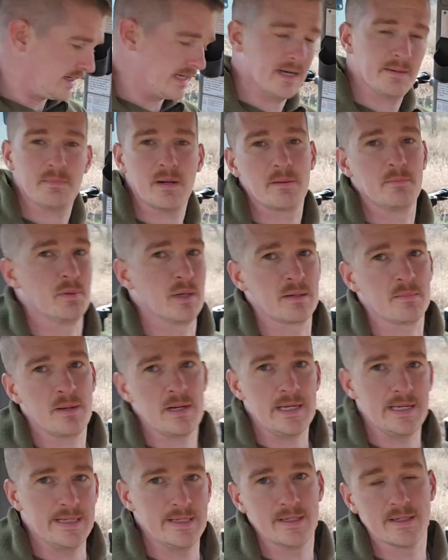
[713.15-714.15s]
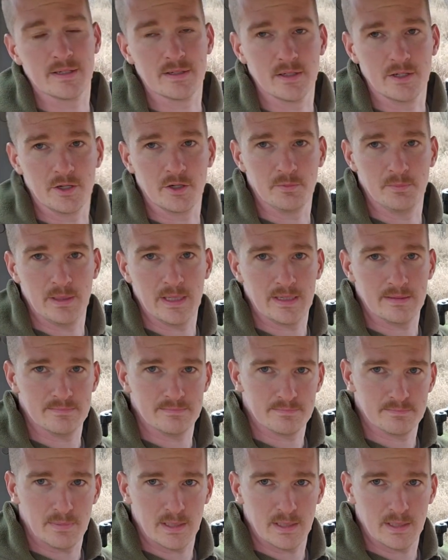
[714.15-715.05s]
yep, I bring my knee in a little bit.